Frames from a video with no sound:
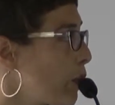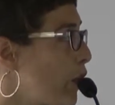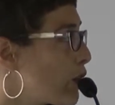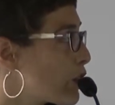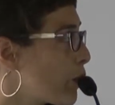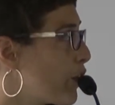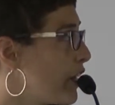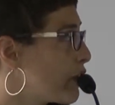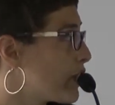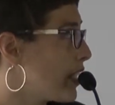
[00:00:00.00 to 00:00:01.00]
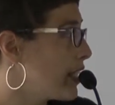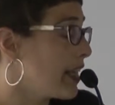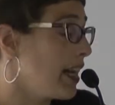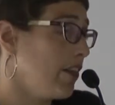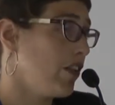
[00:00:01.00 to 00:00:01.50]
We also were interested in
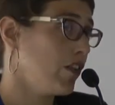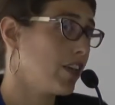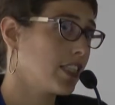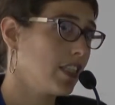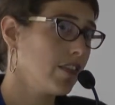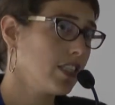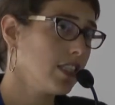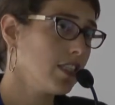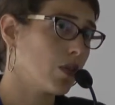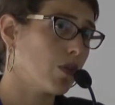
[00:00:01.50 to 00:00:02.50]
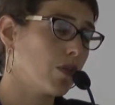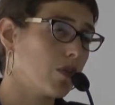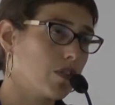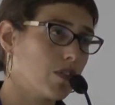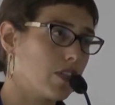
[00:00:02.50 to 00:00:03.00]
the level of activity.
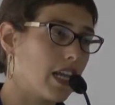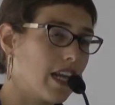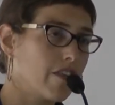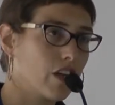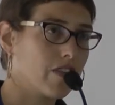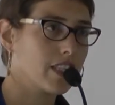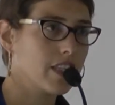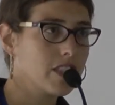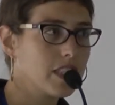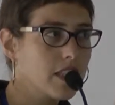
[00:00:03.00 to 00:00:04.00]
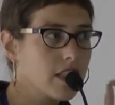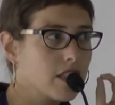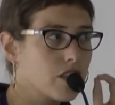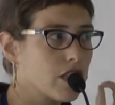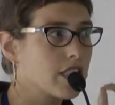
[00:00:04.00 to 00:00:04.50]
So the level of activity,
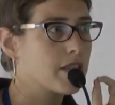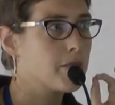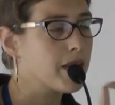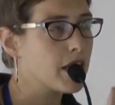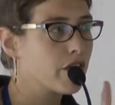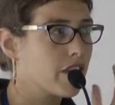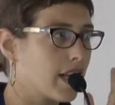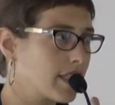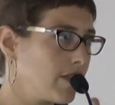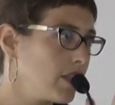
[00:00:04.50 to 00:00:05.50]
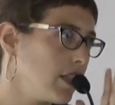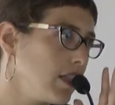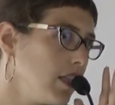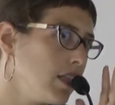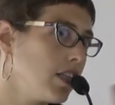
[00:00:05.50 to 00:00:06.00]
just the mean of the
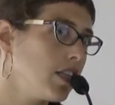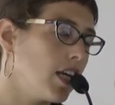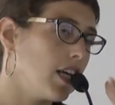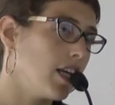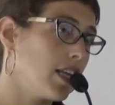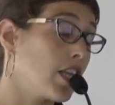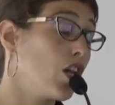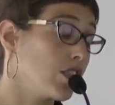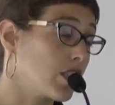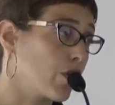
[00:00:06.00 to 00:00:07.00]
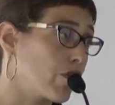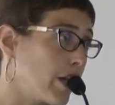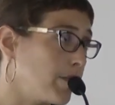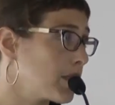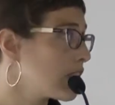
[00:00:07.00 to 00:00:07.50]
activity in the non-zero
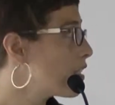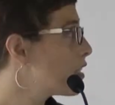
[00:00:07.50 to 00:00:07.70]
frames.